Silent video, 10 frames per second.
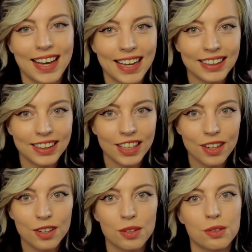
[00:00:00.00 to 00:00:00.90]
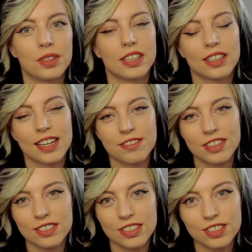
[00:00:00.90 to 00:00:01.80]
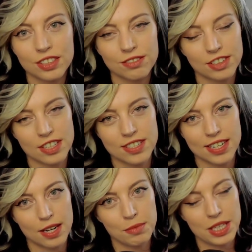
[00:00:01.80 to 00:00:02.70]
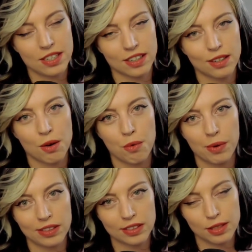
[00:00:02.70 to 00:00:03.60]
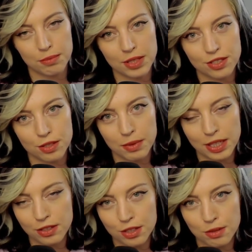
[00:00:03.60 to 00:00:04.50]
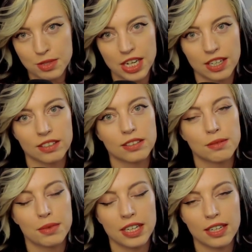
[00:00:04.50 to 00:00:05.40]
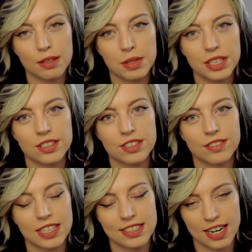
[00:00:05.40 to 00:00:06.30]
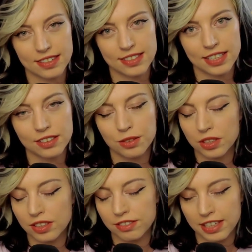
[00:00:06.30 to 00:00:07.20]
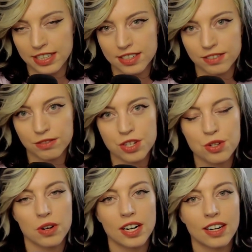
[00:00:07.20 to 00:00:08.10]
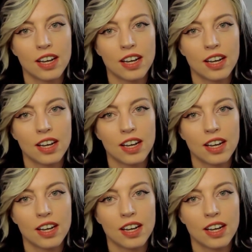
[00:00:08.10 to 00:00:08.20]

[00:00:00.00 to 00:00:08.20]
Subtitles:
Hello! If this is your first time here, welcome to my YouTube channel. My name is Fantaxxia, or Fanta for short.